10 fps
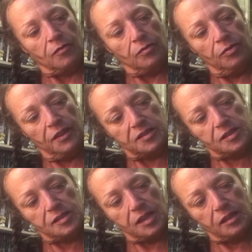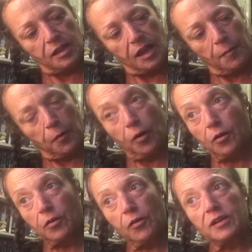This is in the
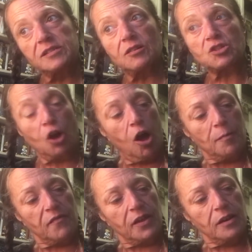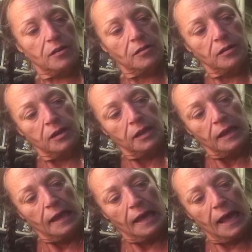upper crease on top of it.
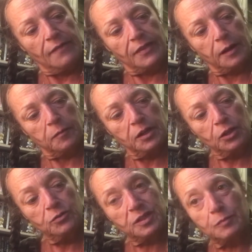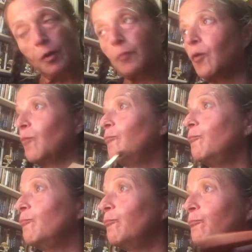And then I'm going to use this purple.
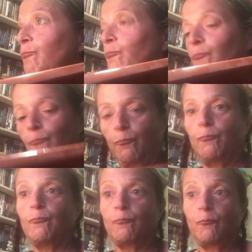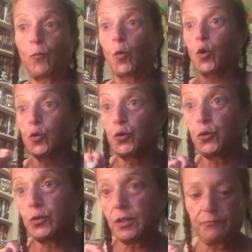We'll go
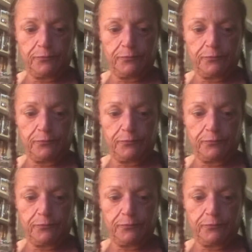use it.